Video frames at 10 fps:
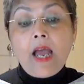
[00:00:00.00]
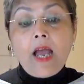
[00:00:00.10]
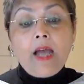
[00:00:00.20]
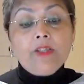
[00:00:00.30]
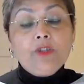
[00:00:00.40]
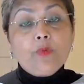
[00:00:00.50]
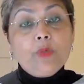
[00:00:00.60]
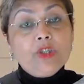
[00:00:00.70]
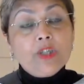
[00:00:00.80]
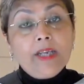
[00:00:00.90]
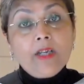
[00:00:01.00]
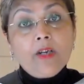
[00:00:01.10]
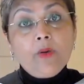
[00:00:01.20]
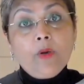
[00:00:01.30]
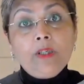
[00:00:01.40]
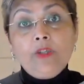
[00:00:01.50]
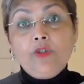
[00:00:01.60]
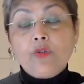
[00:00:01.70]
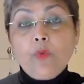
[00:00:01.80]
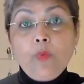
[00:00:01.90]
And we shared our
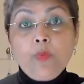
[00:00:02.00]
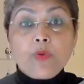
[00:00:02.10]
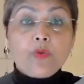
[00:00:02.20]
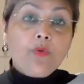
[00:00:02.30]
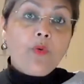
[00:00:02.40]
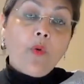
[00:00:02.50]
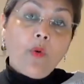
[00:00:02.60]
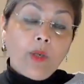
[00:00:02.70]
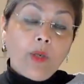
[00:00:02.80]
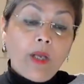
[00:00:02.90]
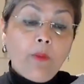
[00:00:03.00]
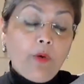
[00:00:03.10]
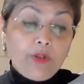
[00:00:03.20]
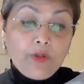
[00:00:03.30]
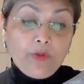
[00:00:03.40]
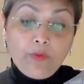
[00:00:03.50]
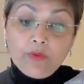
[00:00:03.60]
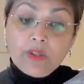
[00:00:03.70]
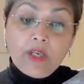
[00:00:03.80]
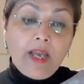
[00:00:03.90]
knowledge through all our modules.